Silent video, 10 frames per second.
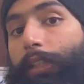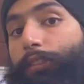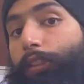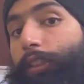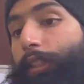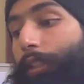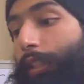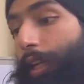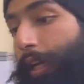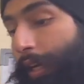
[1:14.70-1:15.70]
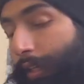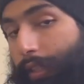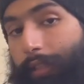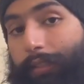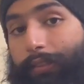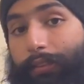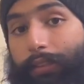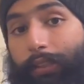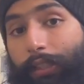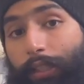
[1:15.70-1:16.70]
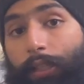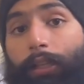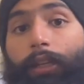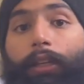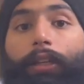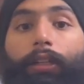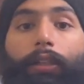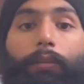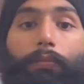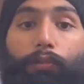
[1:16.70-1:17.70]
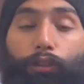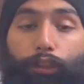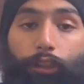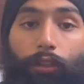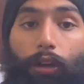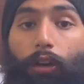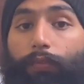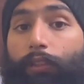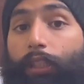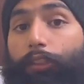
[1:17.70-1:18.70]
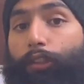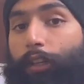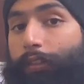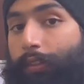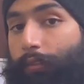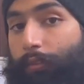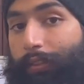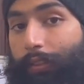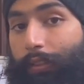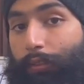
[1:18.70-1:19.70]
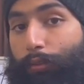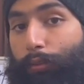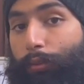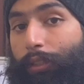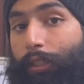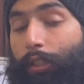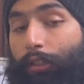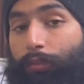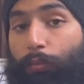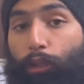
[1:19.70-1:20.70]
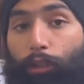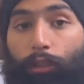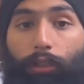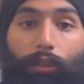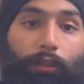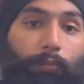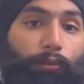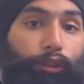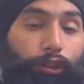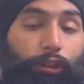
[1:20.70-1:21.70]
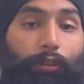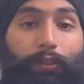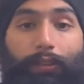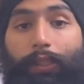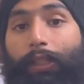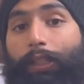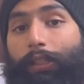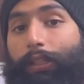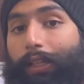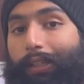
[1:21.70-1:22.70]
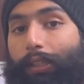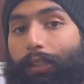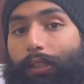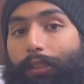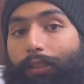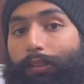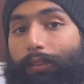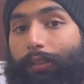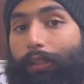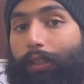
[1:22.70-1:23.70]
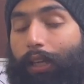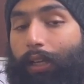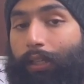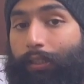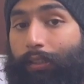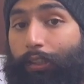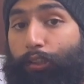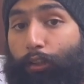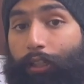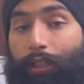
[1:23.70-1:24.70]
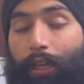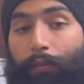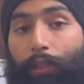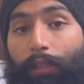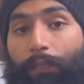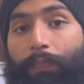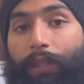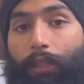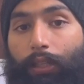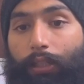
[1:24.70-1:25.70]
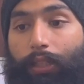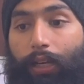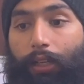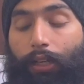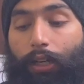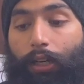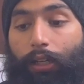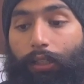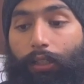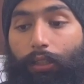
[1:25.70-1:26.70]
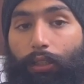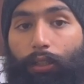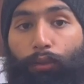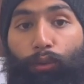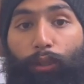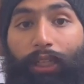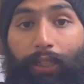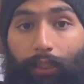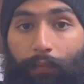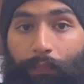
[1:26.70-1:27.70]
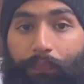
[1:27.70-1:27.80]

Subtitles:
on the other hand is the motion of the joint surfaces. So there are small motions that occurs at the joint level that are rolling,